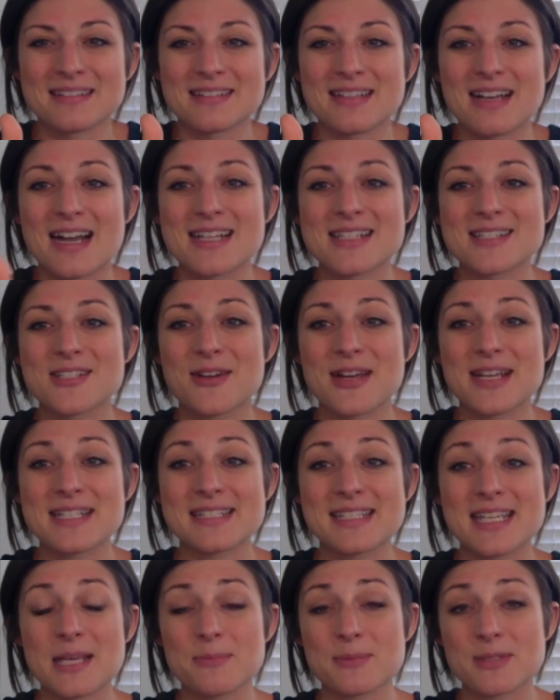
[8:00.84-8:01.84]
God's
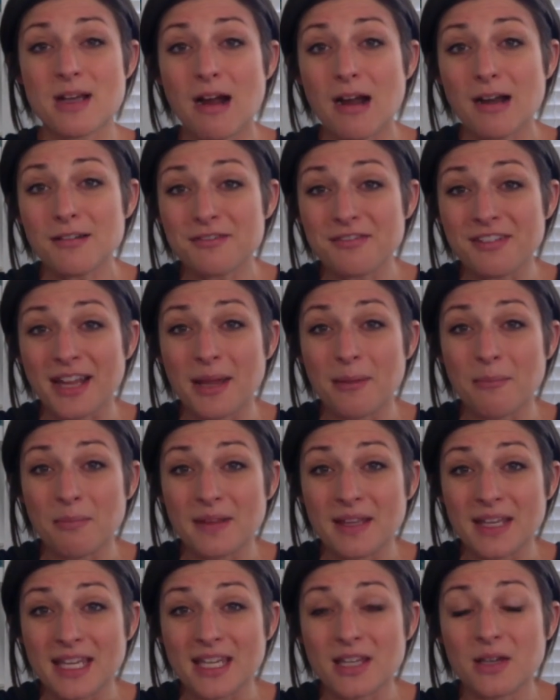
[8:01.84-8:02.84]
grace keeps our
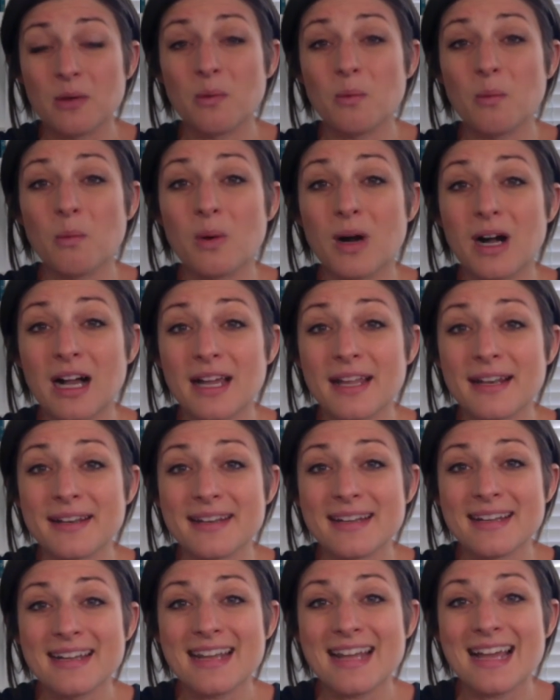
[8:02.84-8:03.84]
family
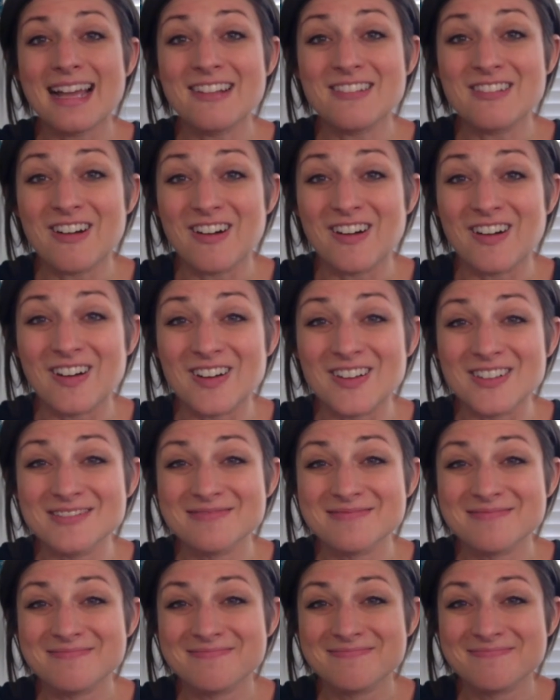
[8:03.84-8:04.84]
one and all.
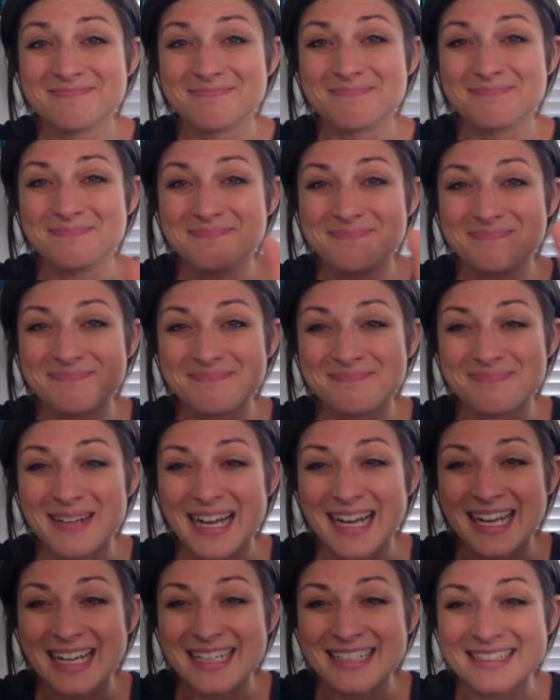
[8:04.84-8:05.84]

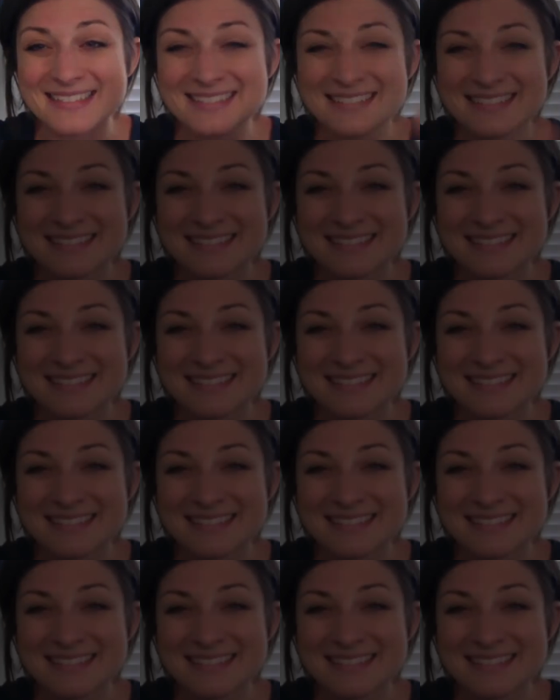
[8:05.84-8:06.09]
Bye.